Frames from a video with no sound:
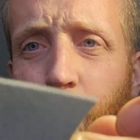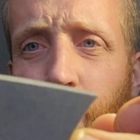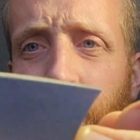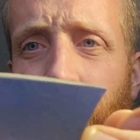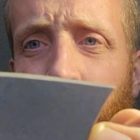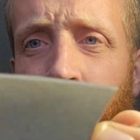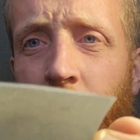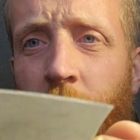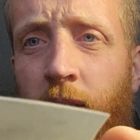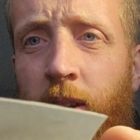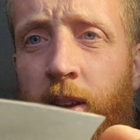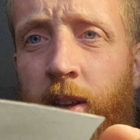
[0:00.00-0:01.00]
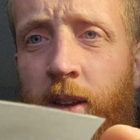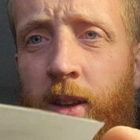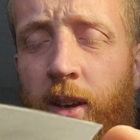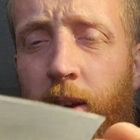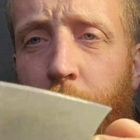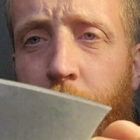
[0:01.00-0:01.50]
of what it
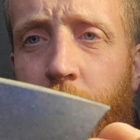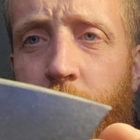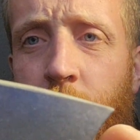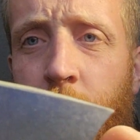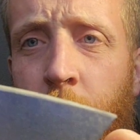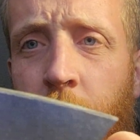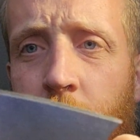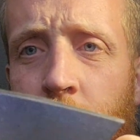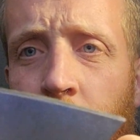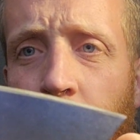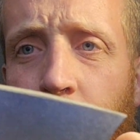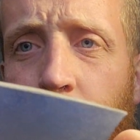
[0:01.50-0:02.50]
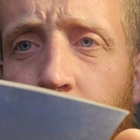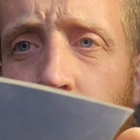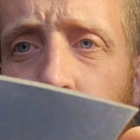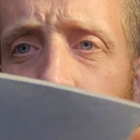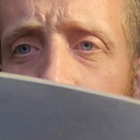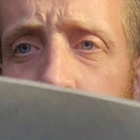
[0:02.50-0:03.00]
appears to me. It's not,
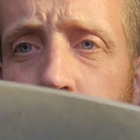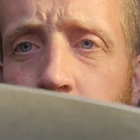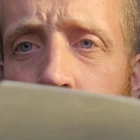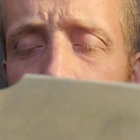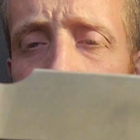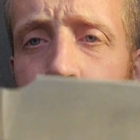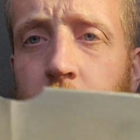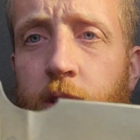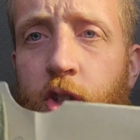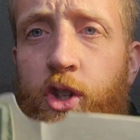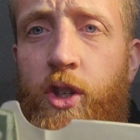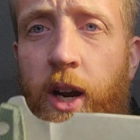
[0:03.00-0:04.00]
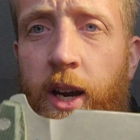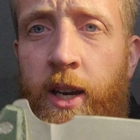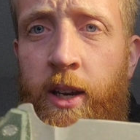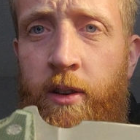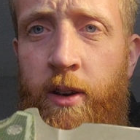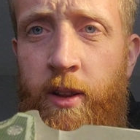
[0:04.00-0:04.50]
you know, very
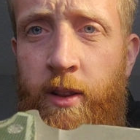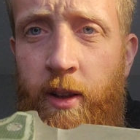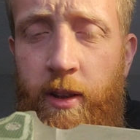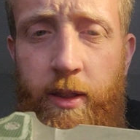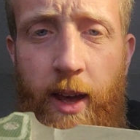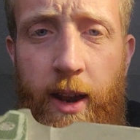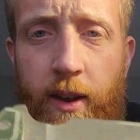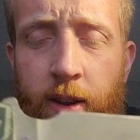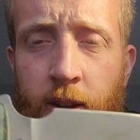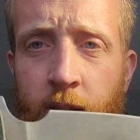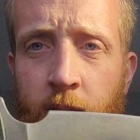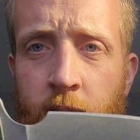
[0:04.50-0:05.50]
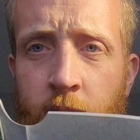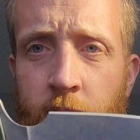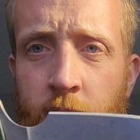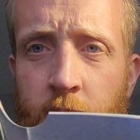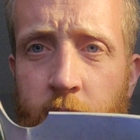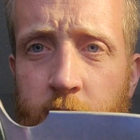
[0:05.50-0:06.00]
shiny or anything like that.
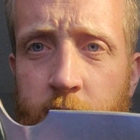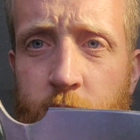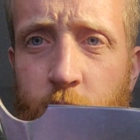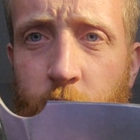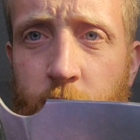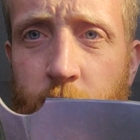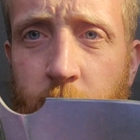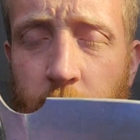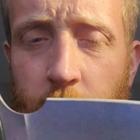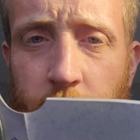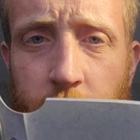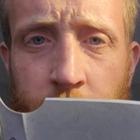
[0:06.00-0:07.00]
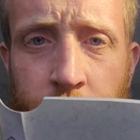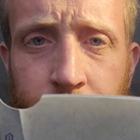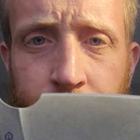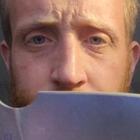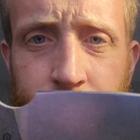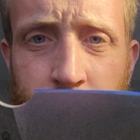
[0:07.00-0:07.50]
It is sort of like a,
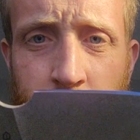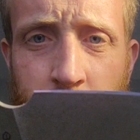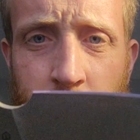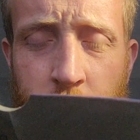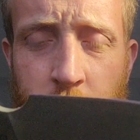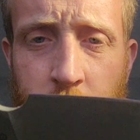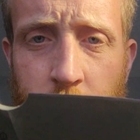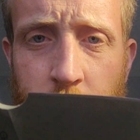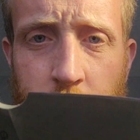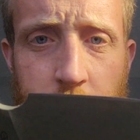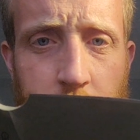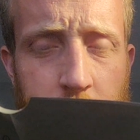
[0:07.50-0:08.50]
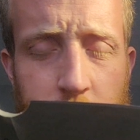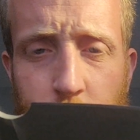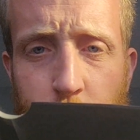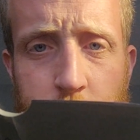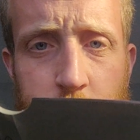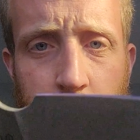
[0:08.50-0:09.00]
I don't know
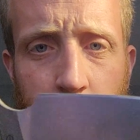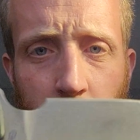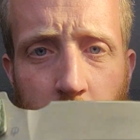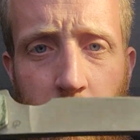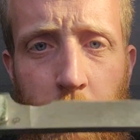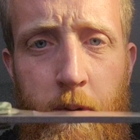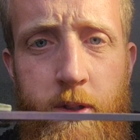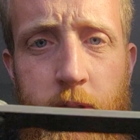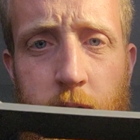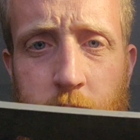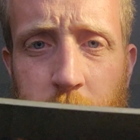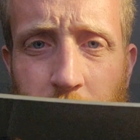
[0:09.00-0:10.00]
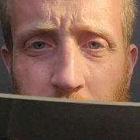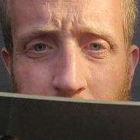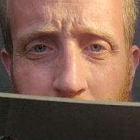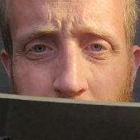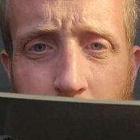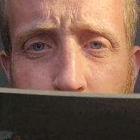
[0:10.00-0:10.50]
what you call it. It almost looks like a
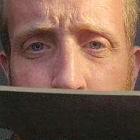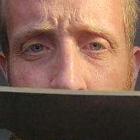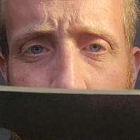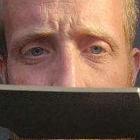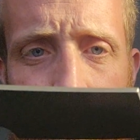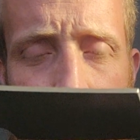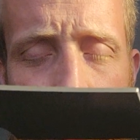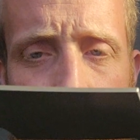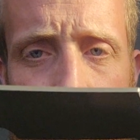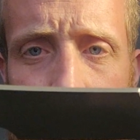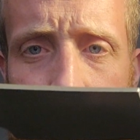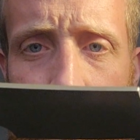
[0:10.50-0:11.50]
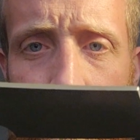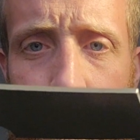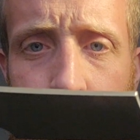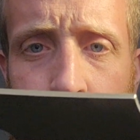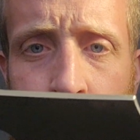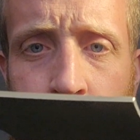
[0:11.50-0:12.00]
galvanized style of